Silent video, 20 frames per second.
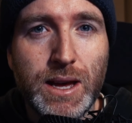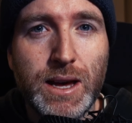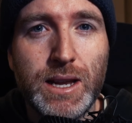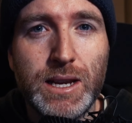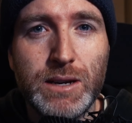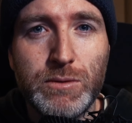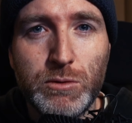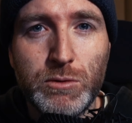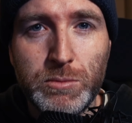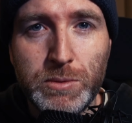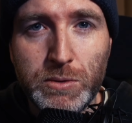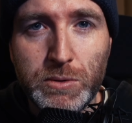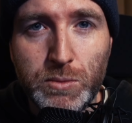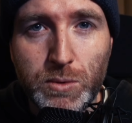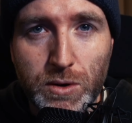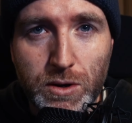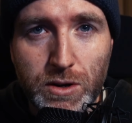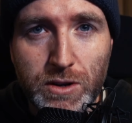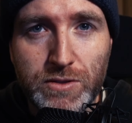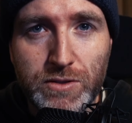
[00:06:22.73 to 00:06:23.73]
and it will be
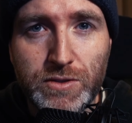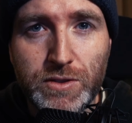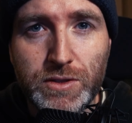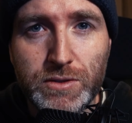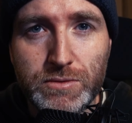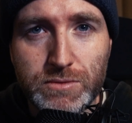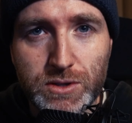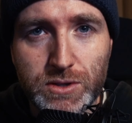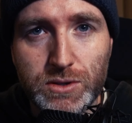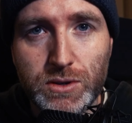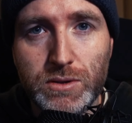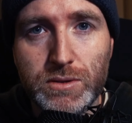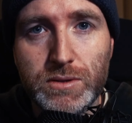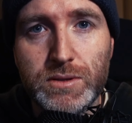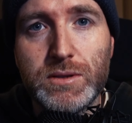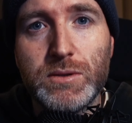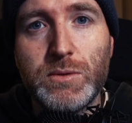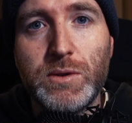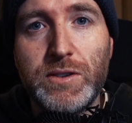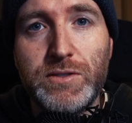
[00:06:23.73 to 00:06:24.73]
worth the
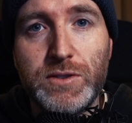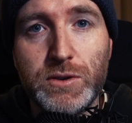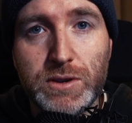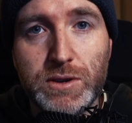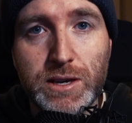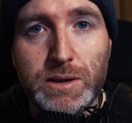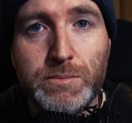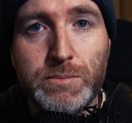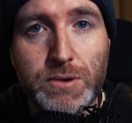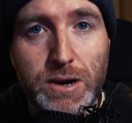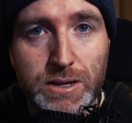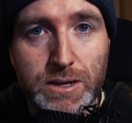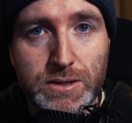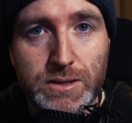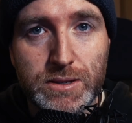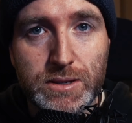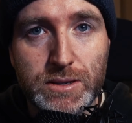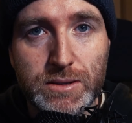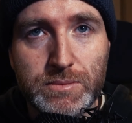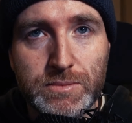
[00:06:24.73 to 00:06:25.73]
results if you keep
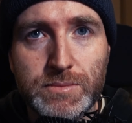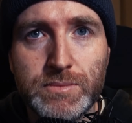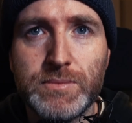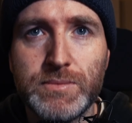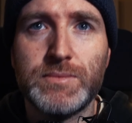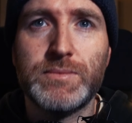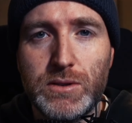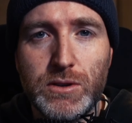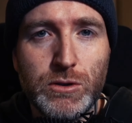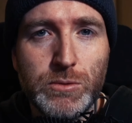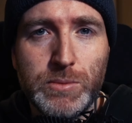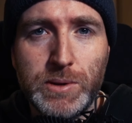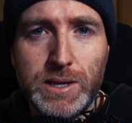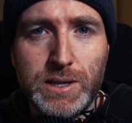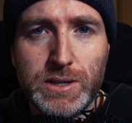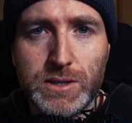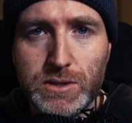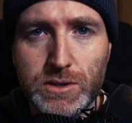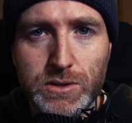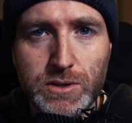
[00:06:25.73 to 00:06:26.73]
practicing. Nobody
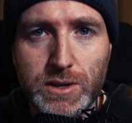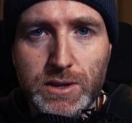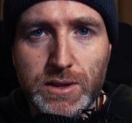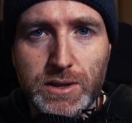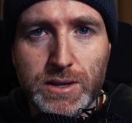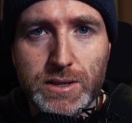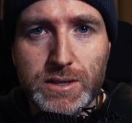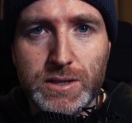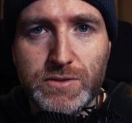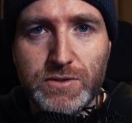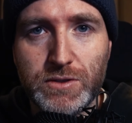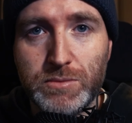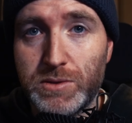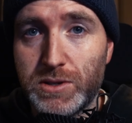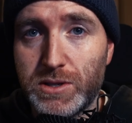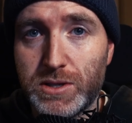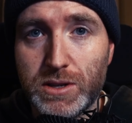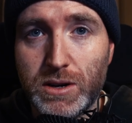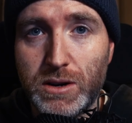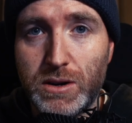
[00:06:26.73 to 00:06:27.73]
is good at this from the
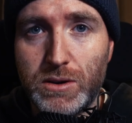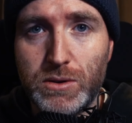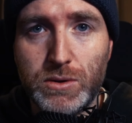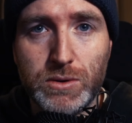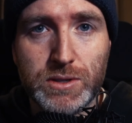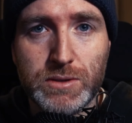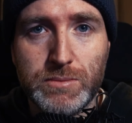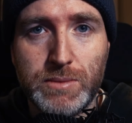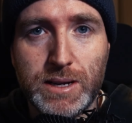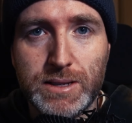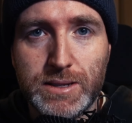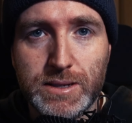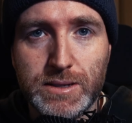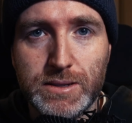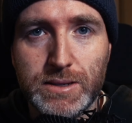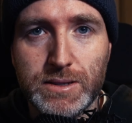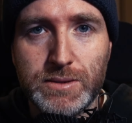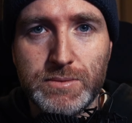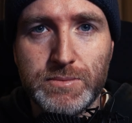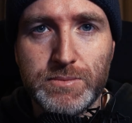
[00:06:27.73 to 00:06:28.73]
start
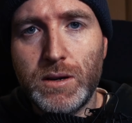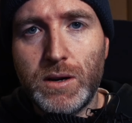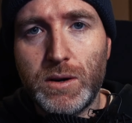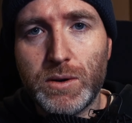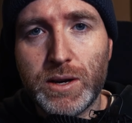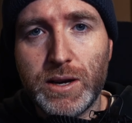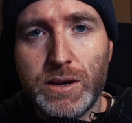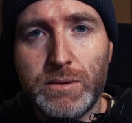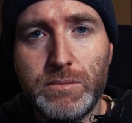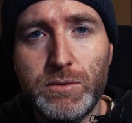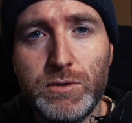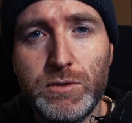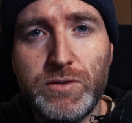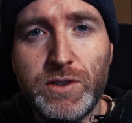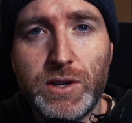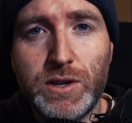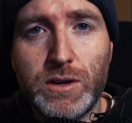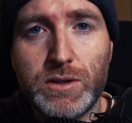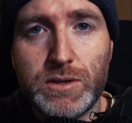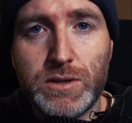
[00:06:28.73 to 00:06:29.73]
automatically. Okay,
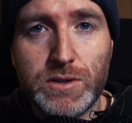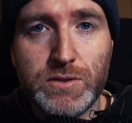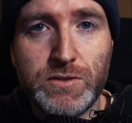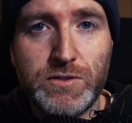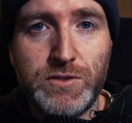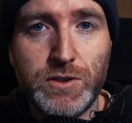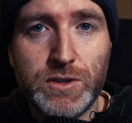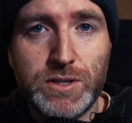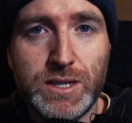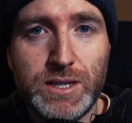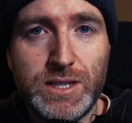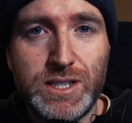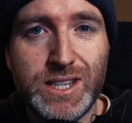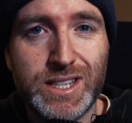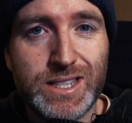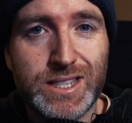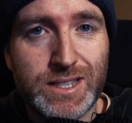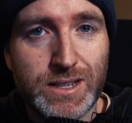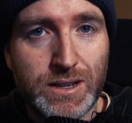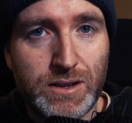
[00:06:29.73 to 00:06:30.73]
moving on to the footage
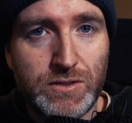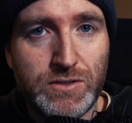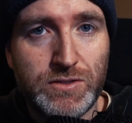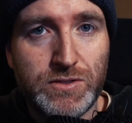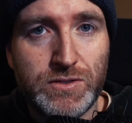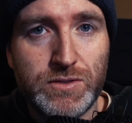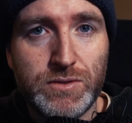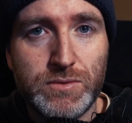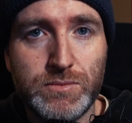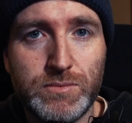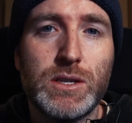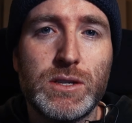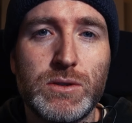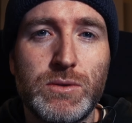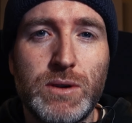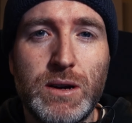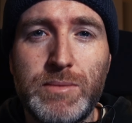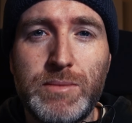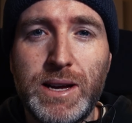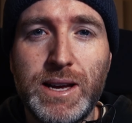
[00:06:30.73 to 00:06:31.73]
itself.
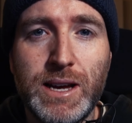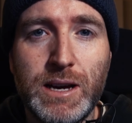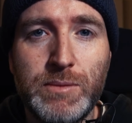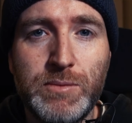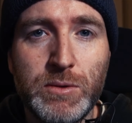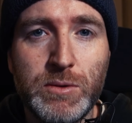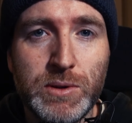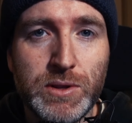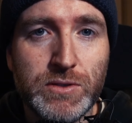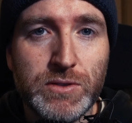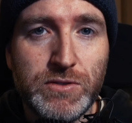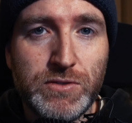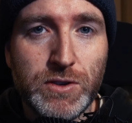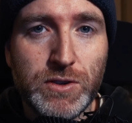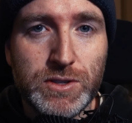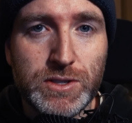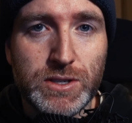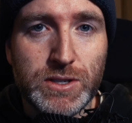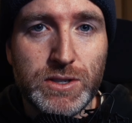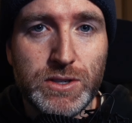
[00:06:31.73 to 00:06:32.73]
So am I happy with the
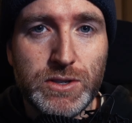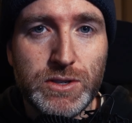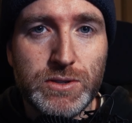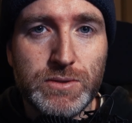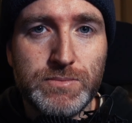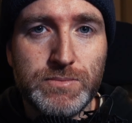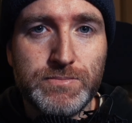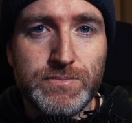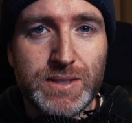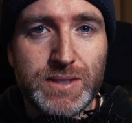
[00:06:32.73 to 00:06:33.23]
footage?